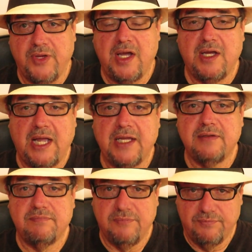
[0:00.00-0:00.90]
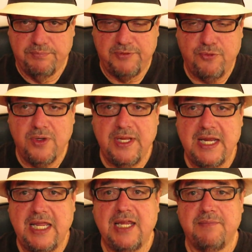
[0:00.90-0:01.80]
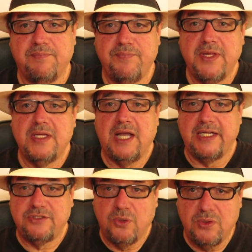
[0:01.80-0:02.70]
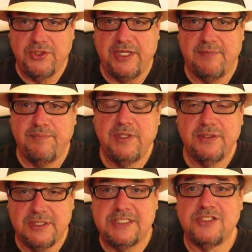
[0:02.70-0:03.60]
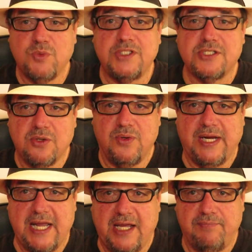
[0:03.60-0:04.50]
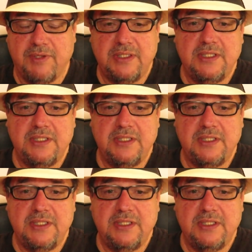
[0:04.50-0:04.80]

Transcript: Now, I before they came, I told them this is what's going on.